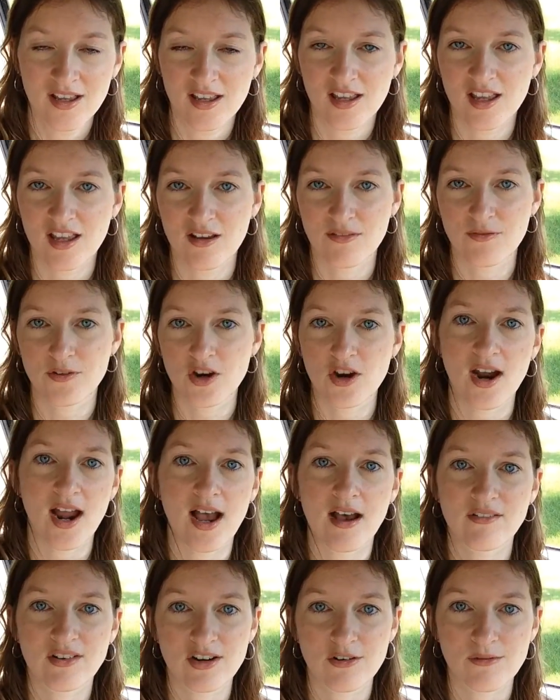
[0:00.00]
if you're
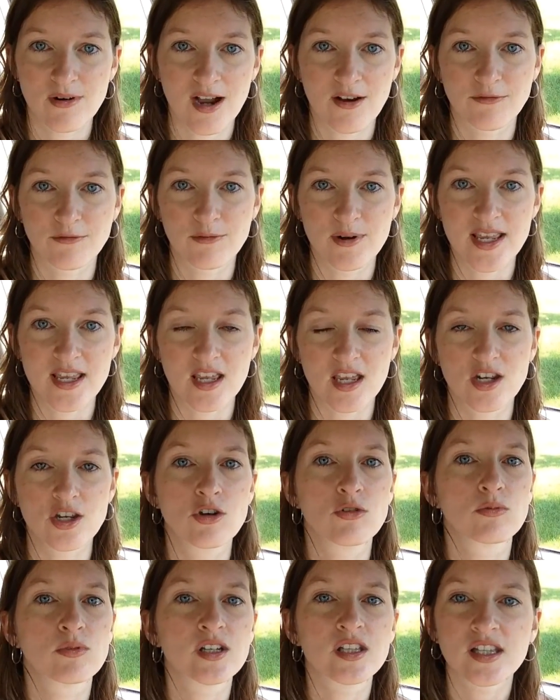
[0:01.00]
having a rough week and
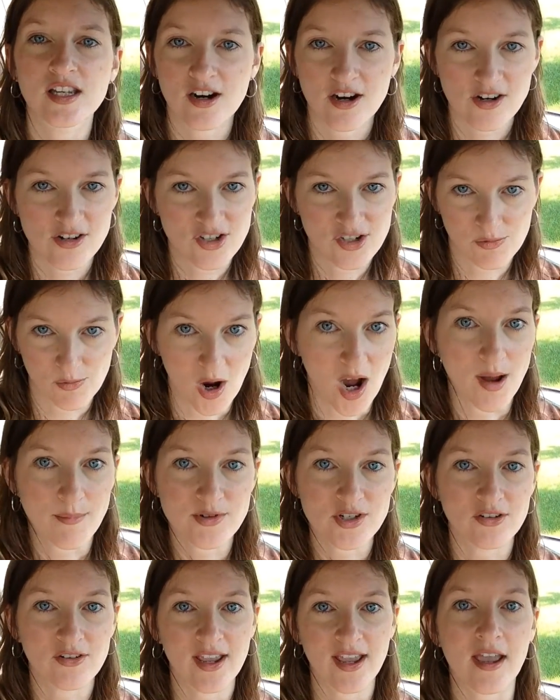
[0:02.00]
you really are
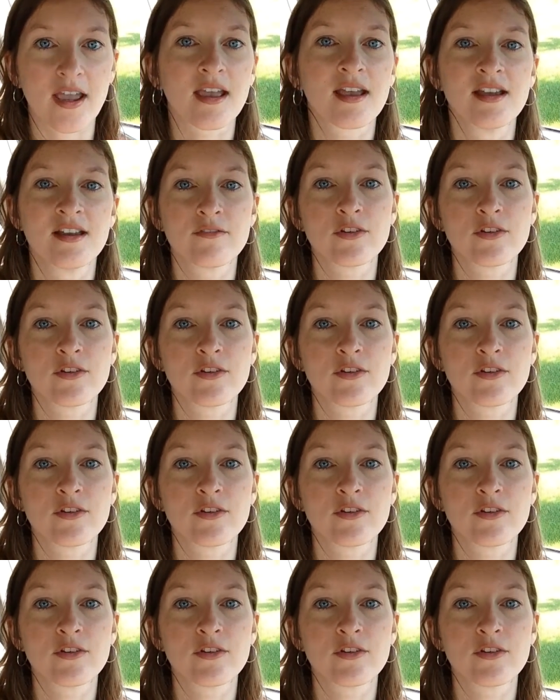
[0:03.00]
swamped, okay?